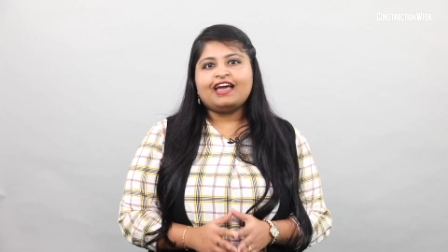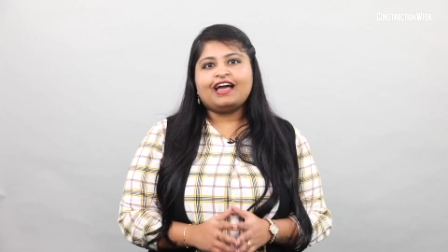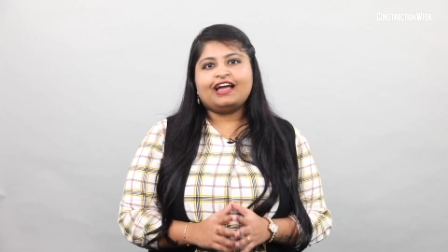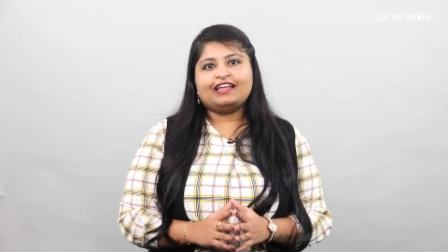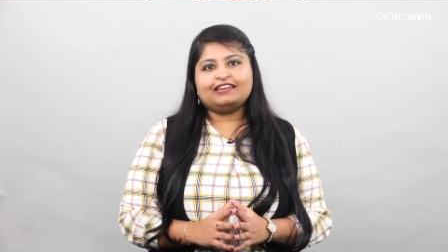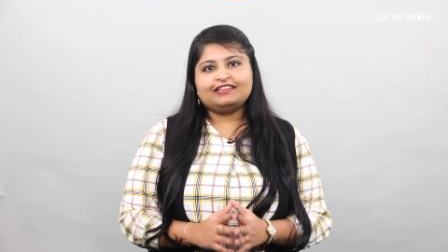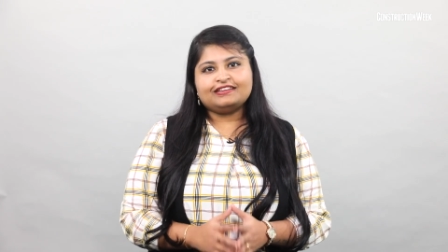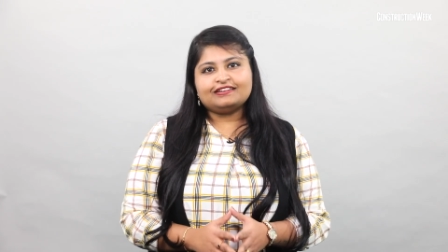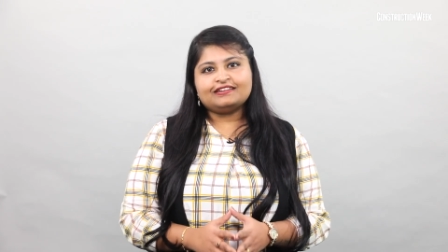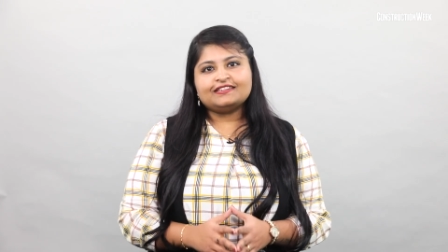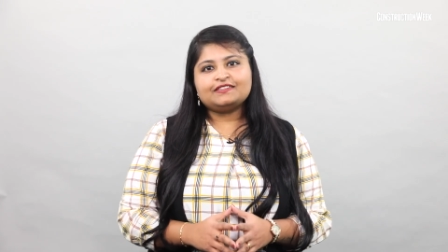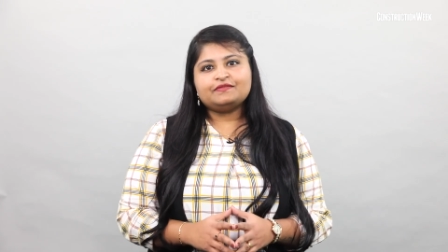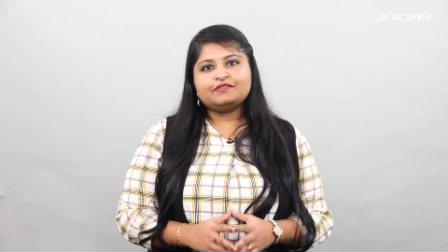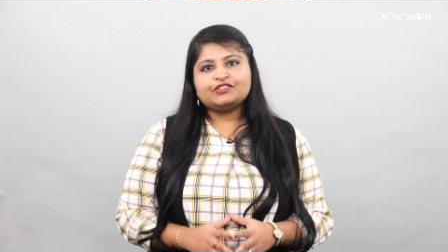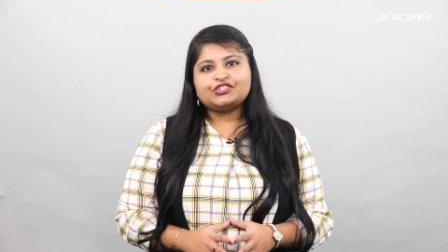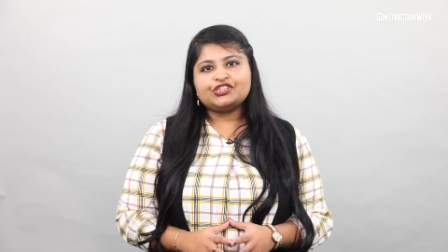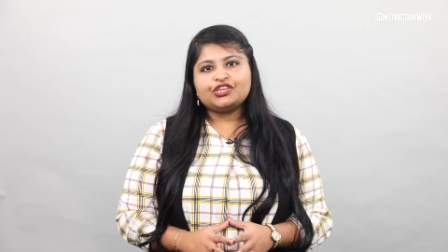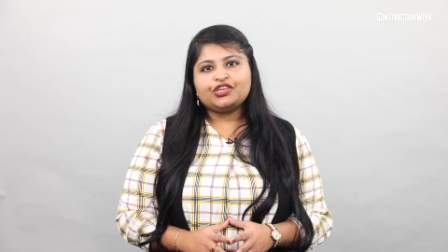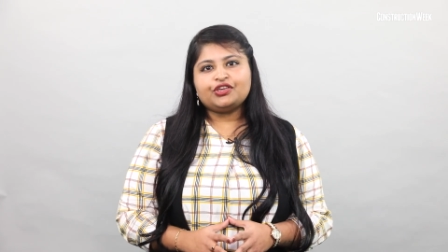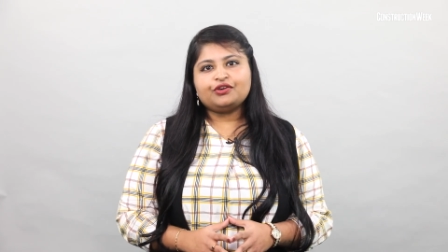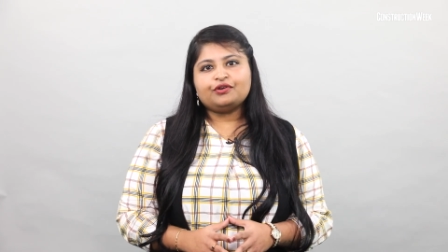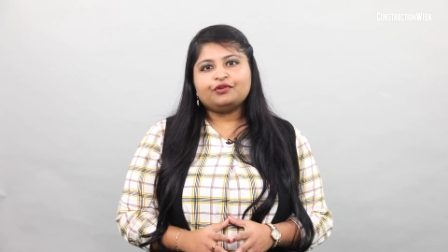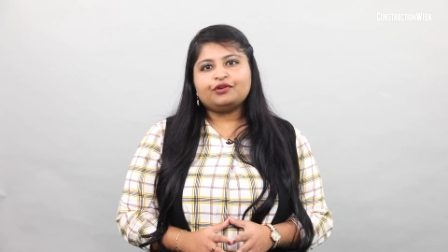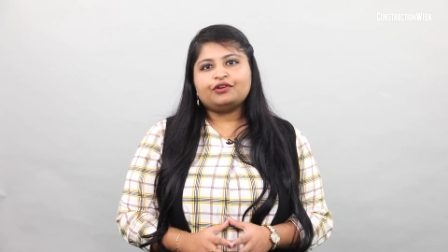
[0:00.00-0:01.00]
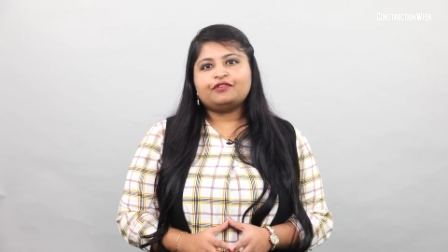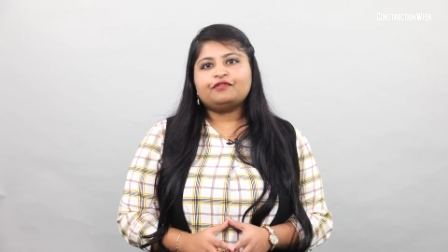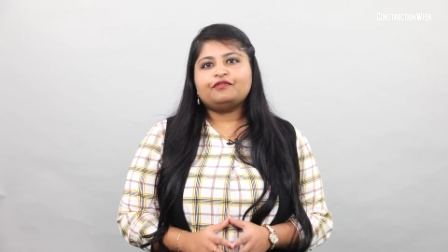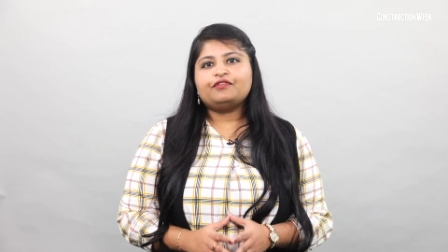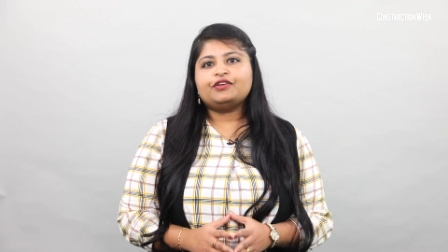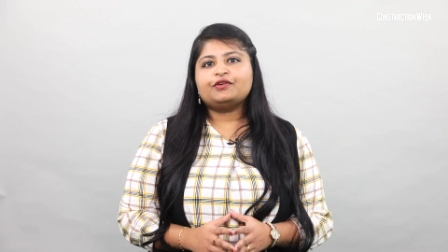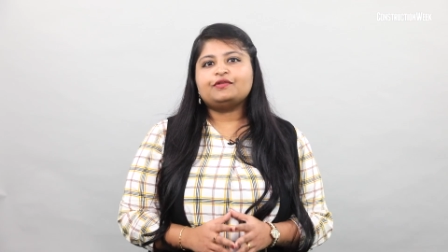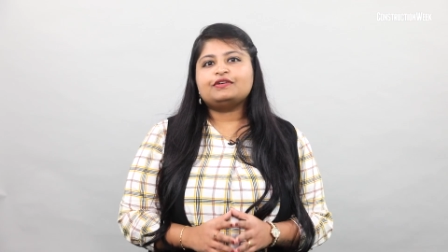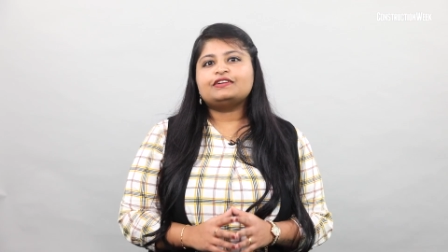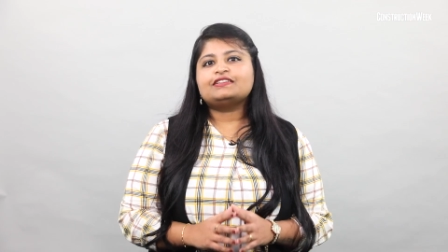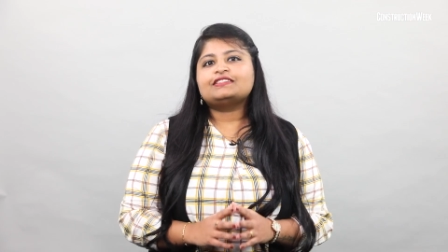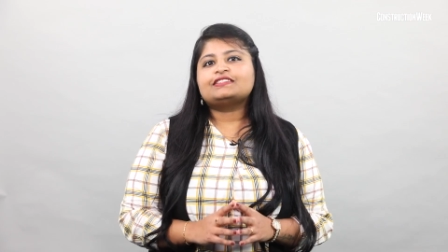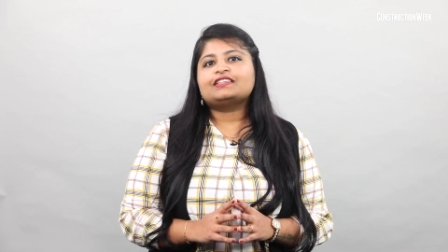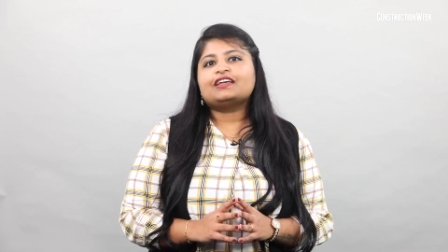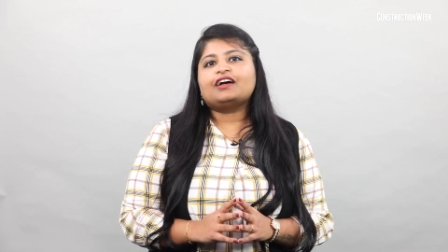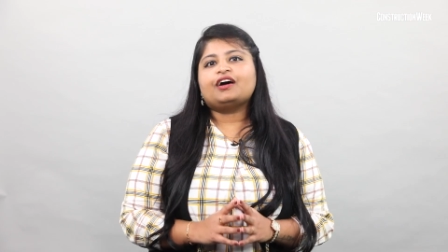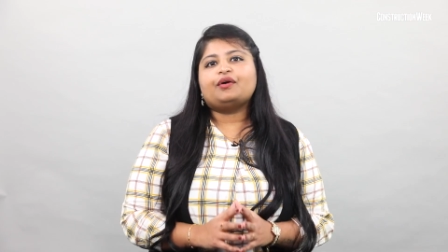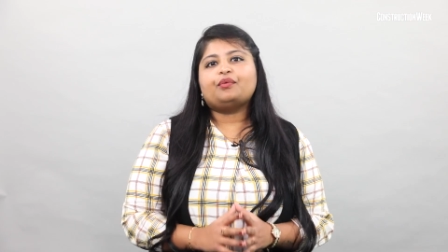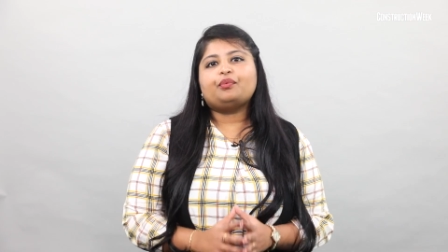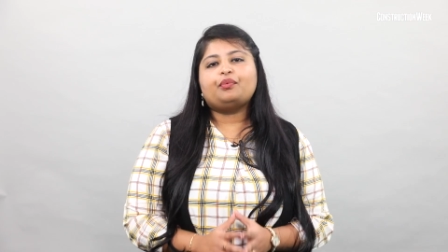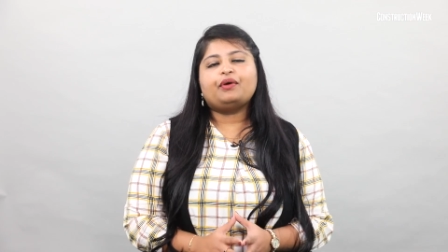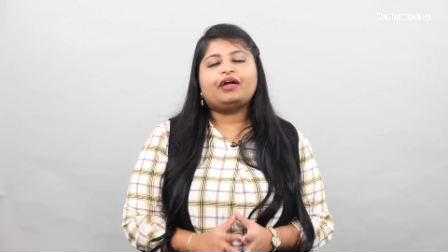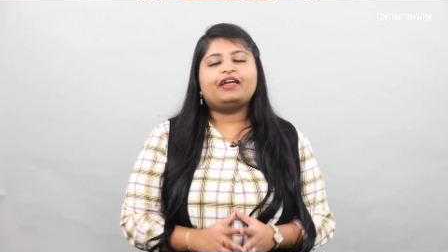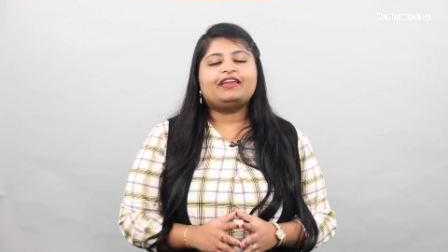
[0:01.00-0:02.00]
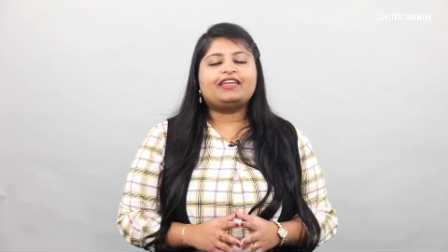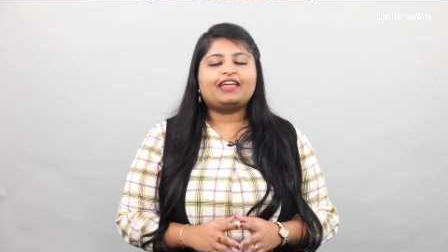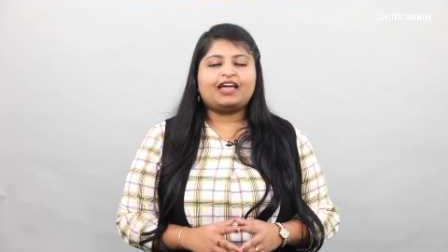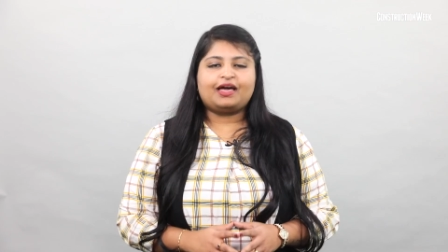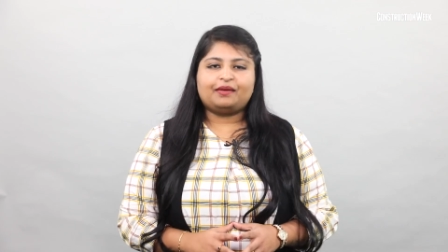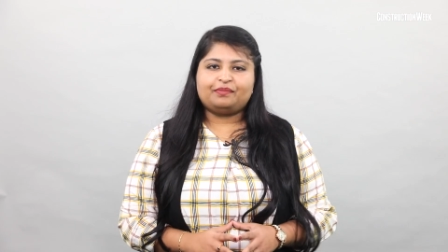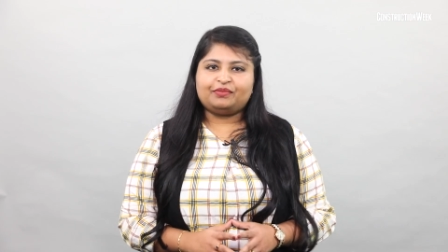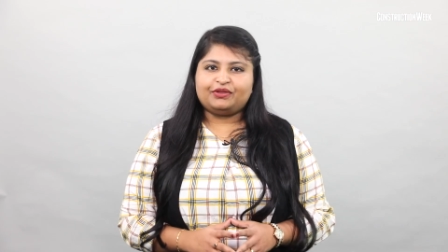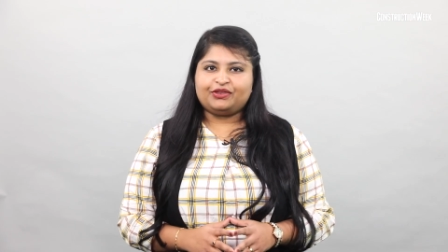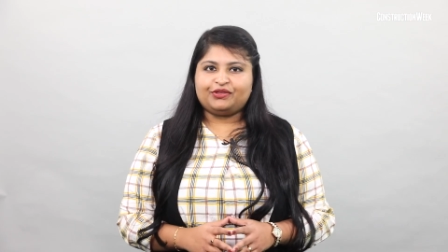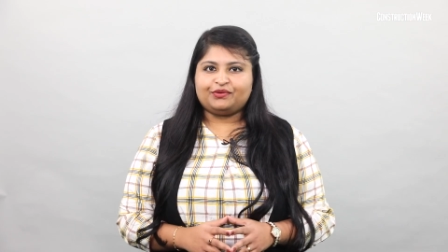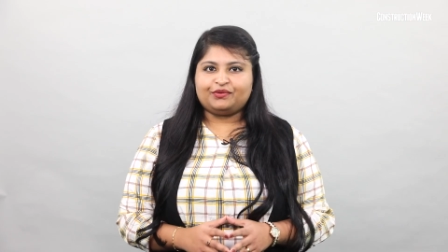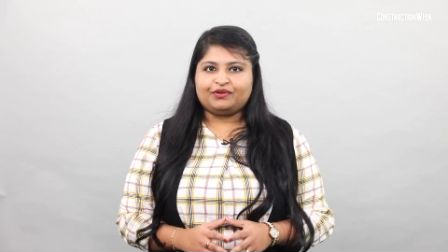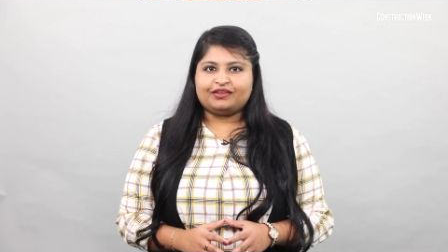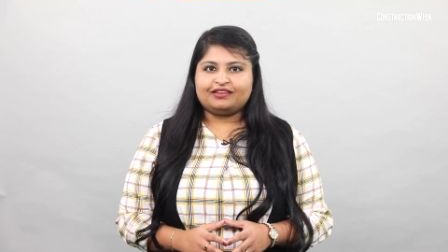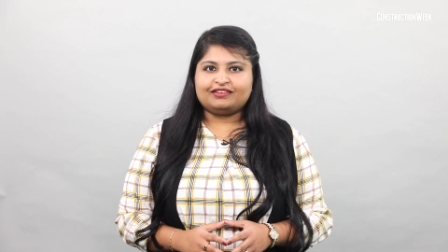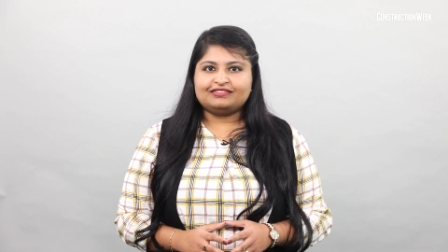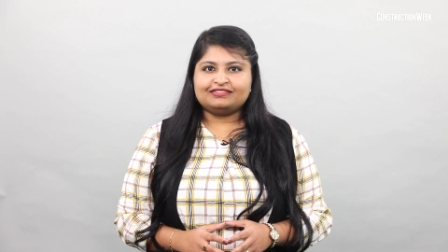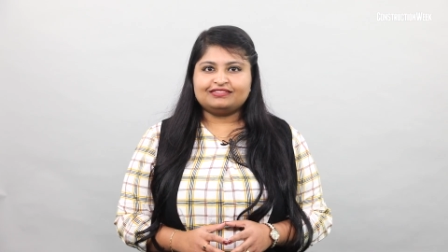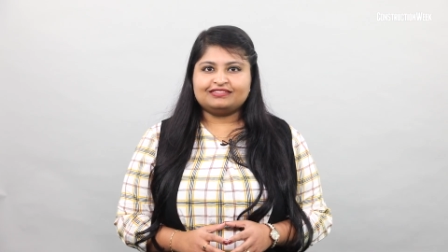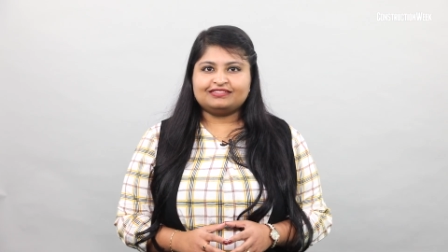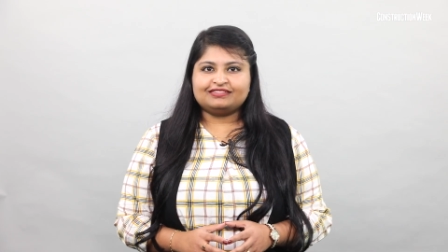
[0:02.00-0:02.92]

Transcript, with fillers: and here's wishing you our viewers a very happy new year.